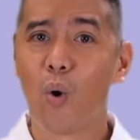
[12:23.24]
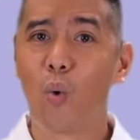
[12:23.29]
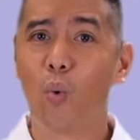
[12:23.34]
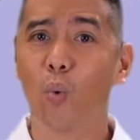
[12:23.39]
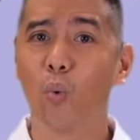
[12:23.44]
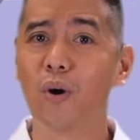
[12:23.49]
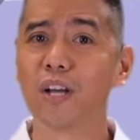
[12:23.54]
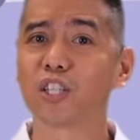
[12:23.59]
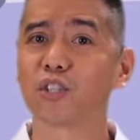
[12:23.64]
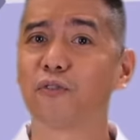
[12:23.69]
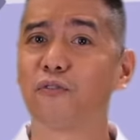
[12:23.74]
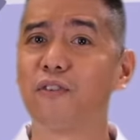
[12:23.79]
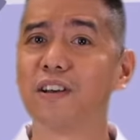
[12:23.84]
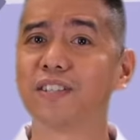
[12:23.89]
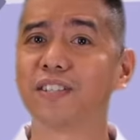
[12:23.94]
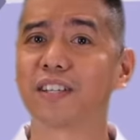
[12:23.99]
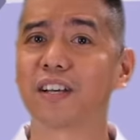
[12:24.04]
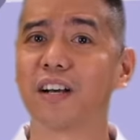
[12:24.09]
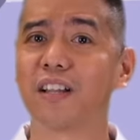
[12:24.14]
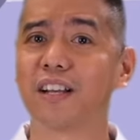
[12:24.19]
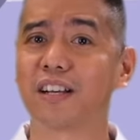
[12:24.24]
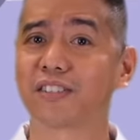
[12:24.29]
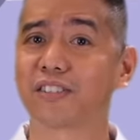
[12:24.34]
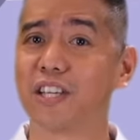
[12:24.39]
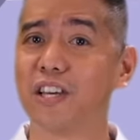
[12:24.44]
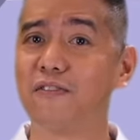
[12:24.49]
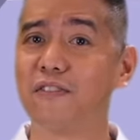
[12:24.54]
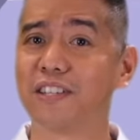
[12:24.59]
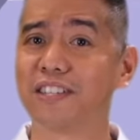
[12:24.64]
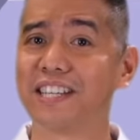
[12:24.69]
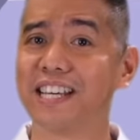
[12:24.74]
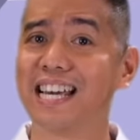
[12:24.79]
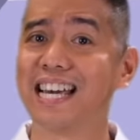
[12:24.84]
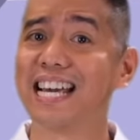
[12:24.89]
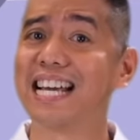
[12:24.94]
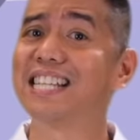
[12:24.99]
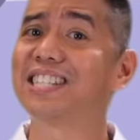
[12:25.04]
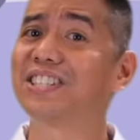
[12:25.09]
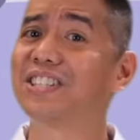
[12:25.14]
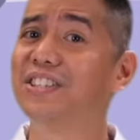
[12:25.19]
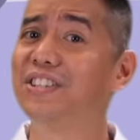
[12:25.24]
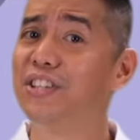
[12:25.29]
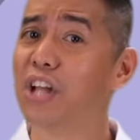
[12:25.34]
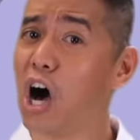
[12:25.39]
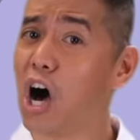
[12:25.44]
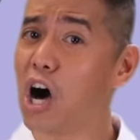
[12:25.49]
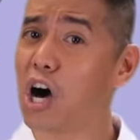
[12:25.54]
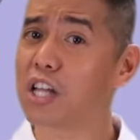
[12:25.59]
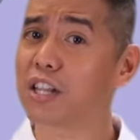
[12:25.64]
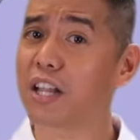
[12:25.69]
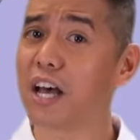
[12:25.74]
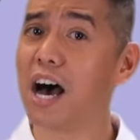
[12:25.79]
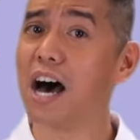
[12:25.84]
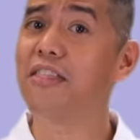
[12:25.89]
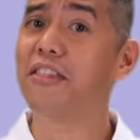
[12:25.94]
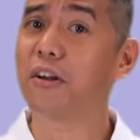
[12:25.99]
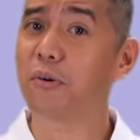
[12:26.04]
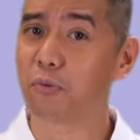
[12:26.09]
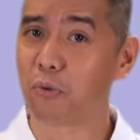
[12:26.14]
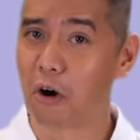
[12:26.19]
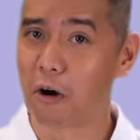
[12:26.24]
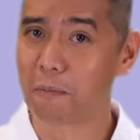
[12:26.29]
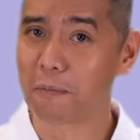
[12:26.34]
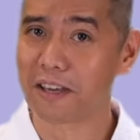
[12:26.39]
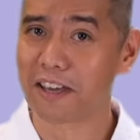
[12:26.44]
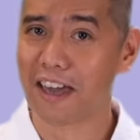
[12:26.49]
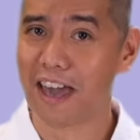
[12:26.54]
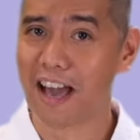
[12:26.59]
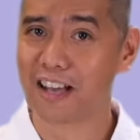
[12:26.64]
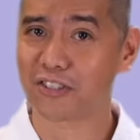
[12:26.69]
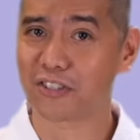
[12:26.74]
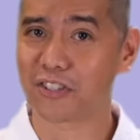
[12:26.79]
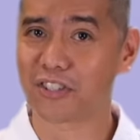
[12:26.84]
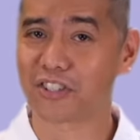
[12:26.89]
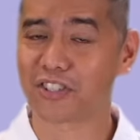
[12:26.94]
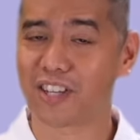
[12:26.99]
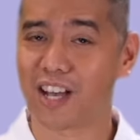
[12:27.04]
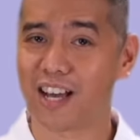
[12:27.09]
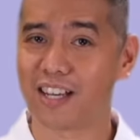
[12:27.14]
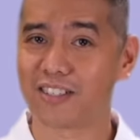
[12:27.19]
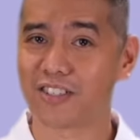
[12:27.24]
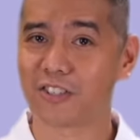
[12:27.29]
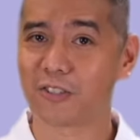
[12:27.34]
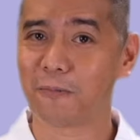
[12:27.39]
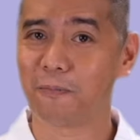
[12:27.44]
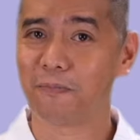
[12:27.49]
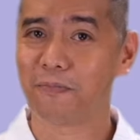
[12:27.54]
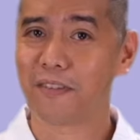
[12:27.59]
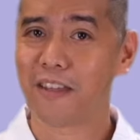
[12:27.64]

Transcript: Which physical activity is not an aerobic exercise?